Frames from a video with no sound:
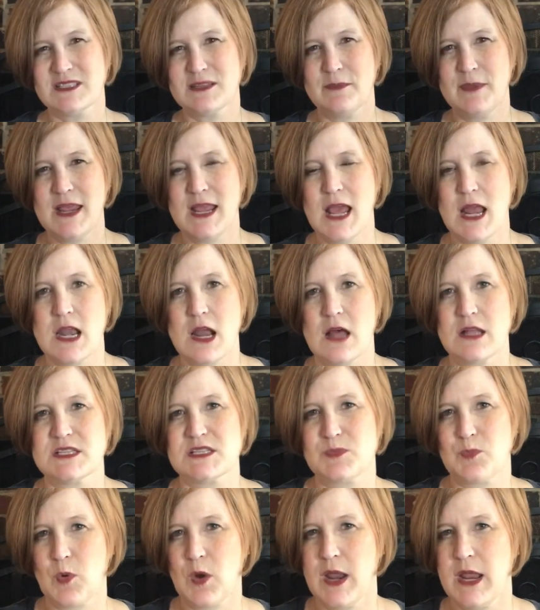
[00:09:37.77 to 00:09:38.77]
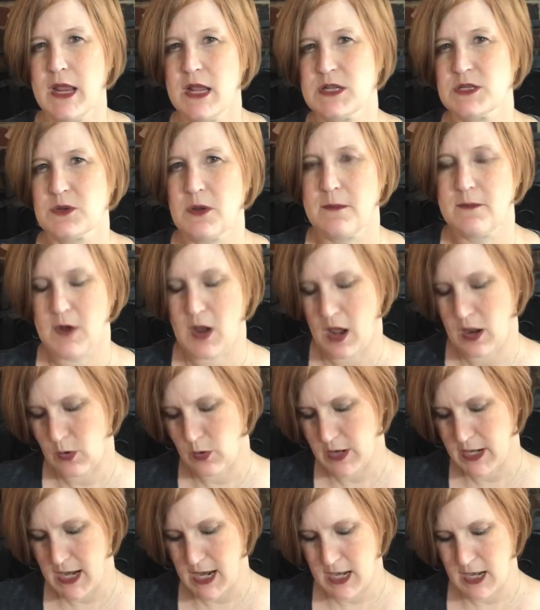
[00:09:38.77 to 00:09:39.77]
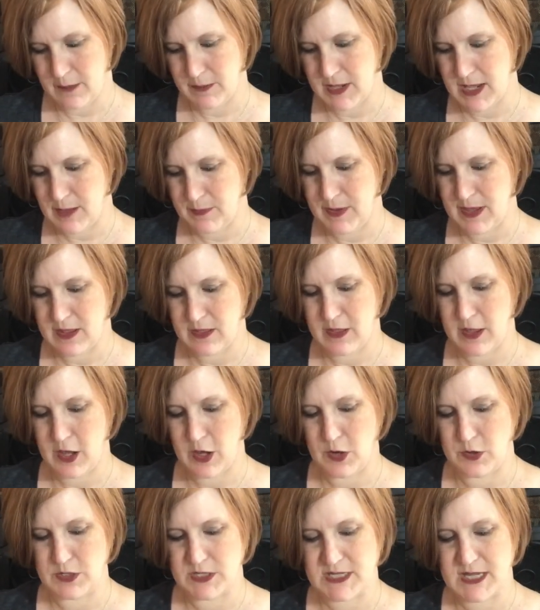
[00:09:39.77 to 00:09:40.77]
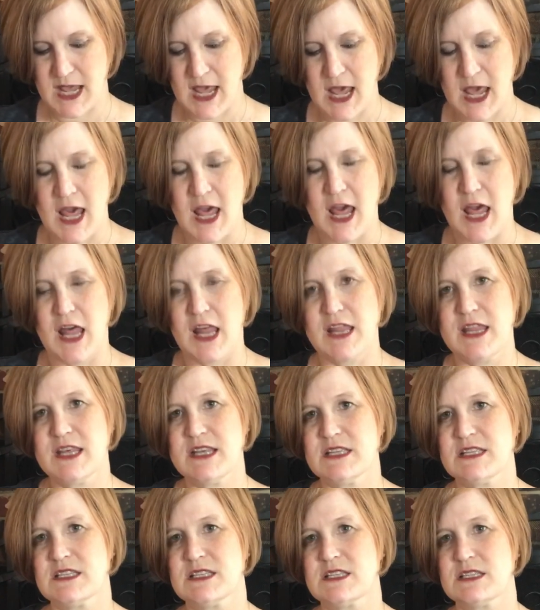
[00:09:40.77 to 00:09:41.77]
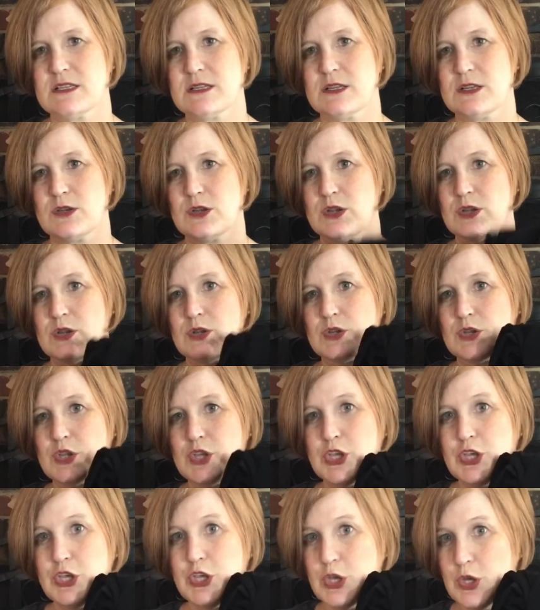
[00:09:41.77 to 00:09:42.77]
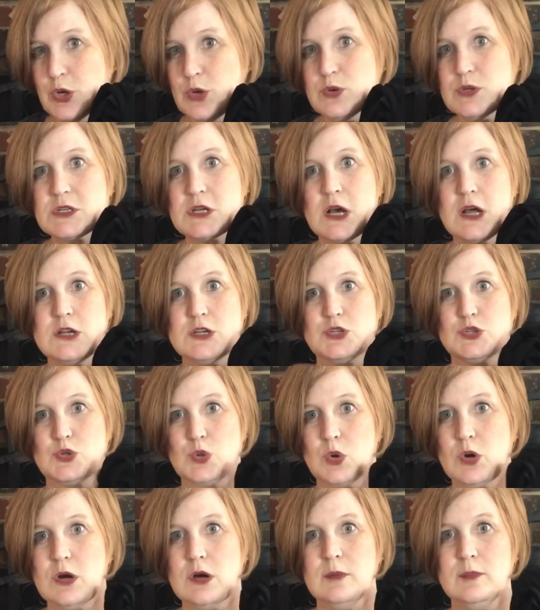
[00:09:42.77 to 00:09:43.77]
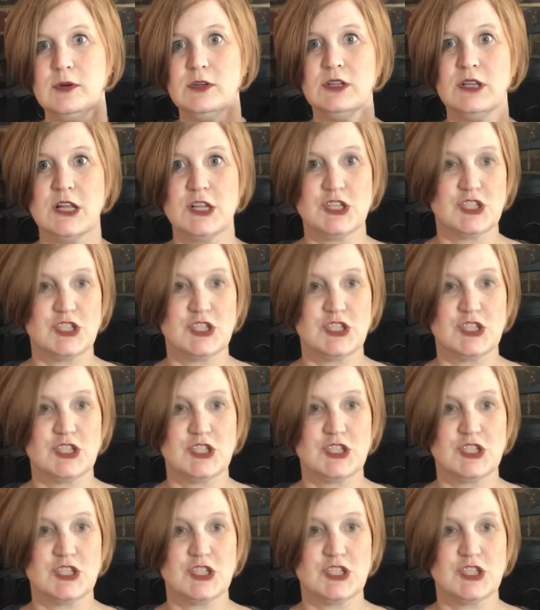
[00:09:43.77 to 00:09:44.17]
to me and not spring, so I'm not going to end up keeping those. This cute, adorable